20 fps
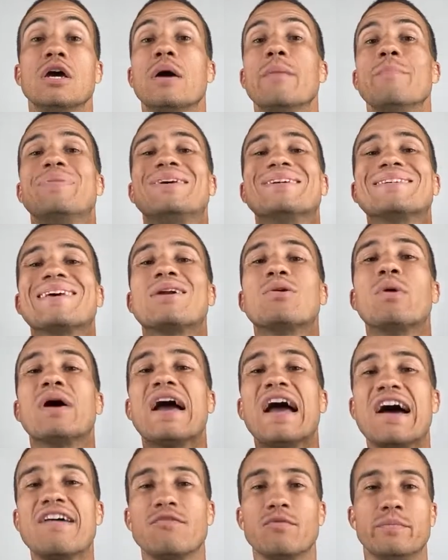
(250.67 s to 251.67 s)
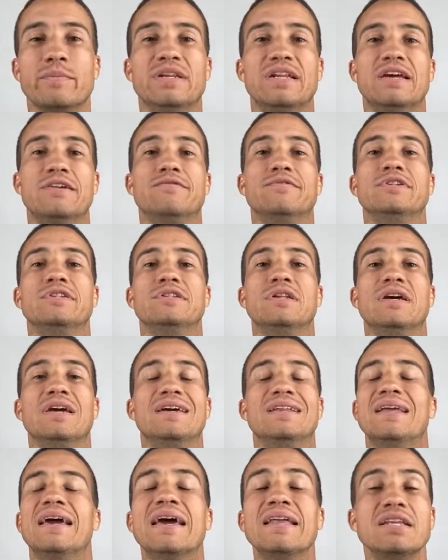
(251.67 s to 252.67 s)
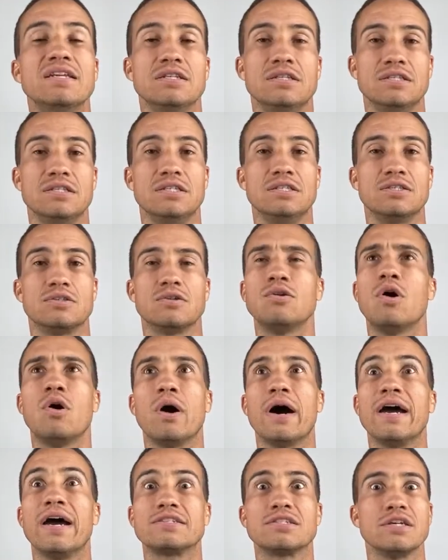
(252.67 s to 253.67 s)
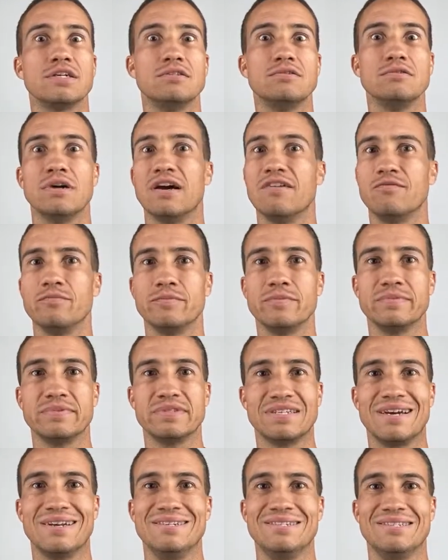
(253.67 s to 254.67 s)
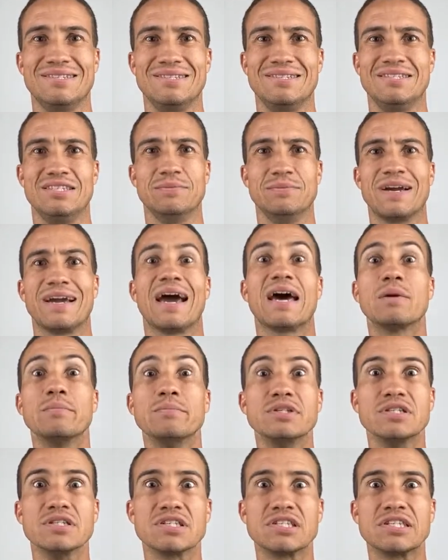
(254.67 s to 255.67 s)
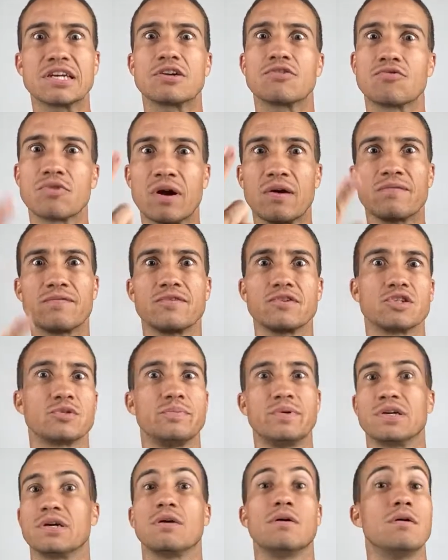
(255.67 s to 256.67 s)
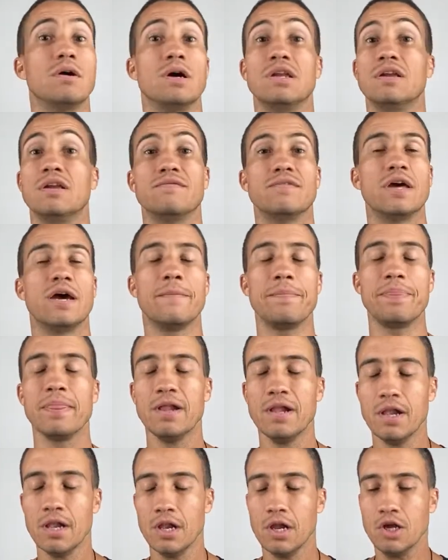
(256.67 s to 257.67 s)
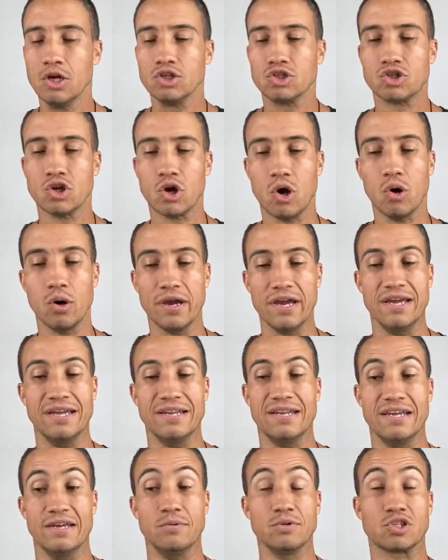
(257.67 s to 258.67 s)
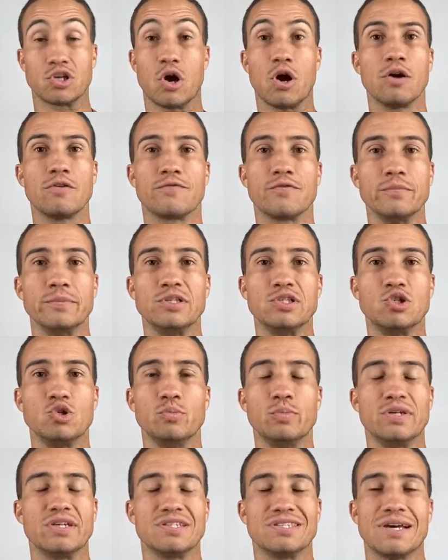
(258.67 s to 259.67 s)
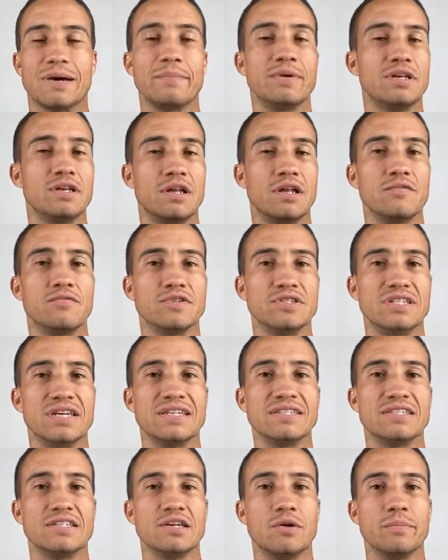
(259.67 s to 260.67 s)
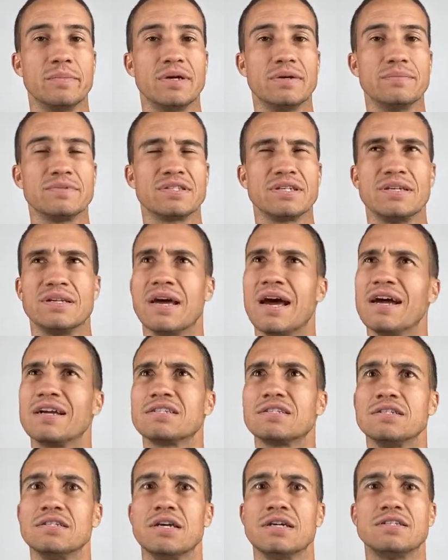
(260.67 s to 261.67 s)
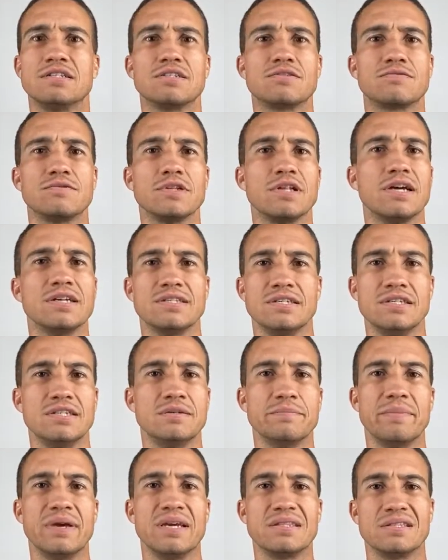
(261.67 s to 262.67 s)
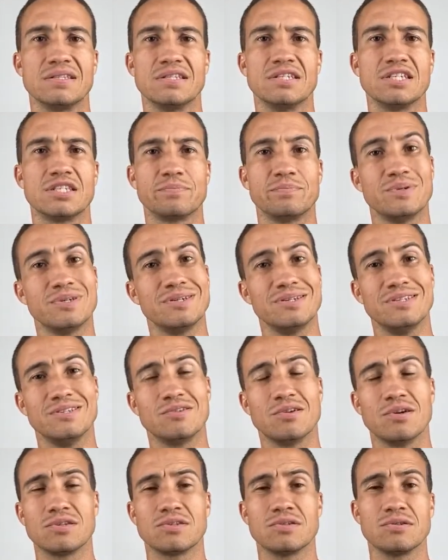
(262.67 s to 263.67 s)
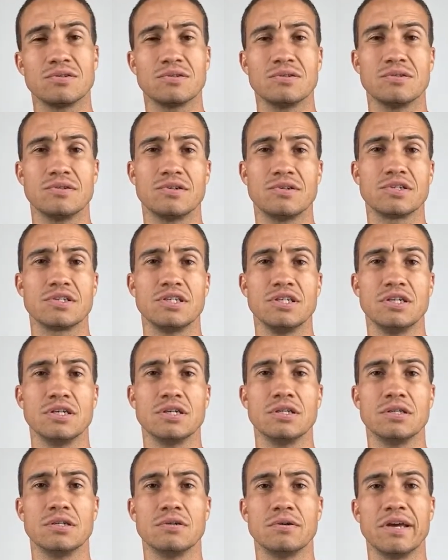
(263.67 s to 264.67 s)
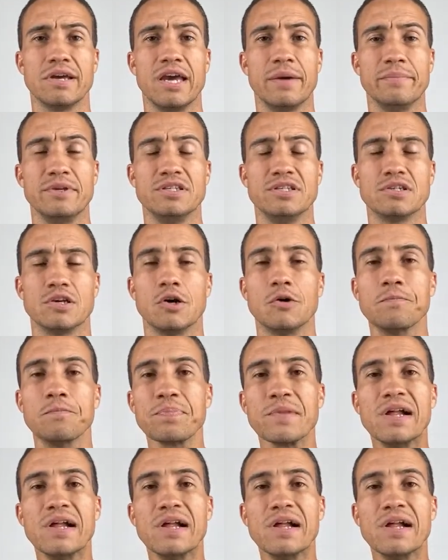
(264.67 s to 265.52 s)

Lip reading: Because I don't have him in any leagues. No, actually I do have him in Dynasty team. I got him in the second round, first pick. Oh, I love that. So, and it was hard for me too because I'm in love with Denzel Mims, and actually I just realized he didn't make the list, but he's also nursing a little hammy, so